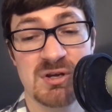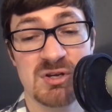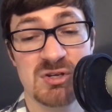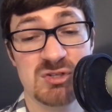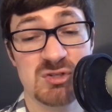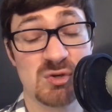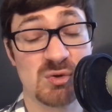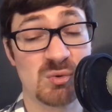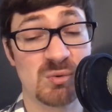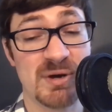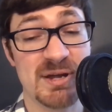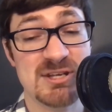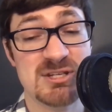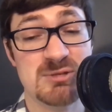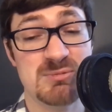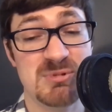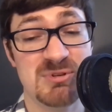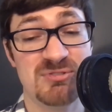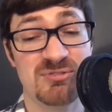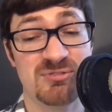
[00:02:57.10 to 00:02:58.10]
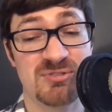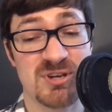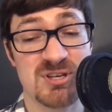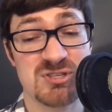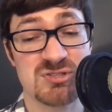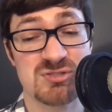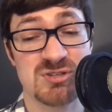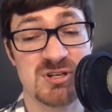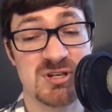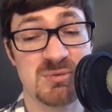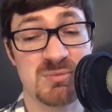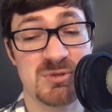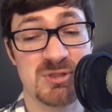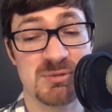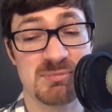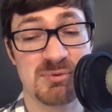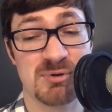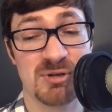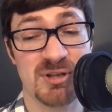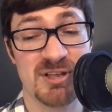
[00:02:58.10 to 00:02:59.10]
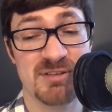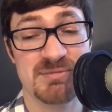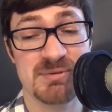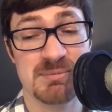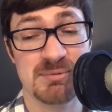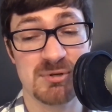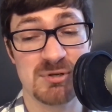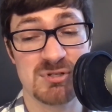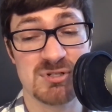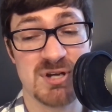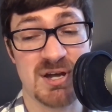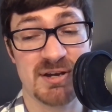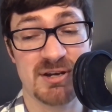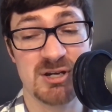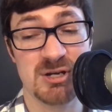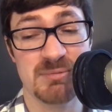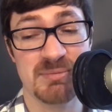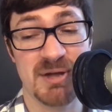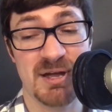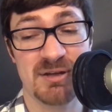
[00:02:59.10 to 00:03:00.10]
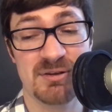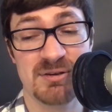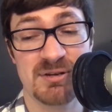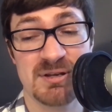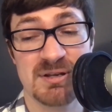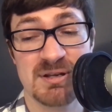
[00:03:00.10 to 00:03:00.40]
You're right to be frustrated with the pro-life people you're talking about.